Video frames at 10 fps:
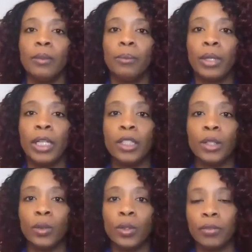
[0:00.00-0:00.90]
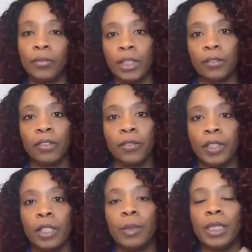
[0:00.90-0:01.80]
bring you to feel
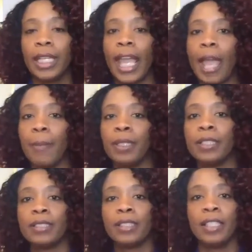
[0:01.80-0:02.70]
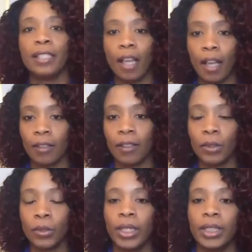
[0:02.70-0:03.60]
fulfillment and happiness and all of
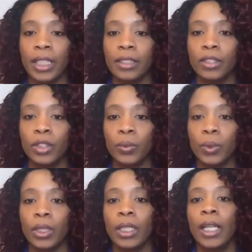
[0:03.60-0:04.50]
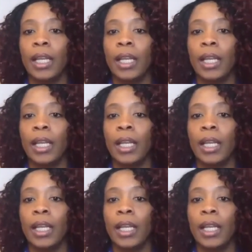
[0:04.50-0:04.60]
those great things that you want.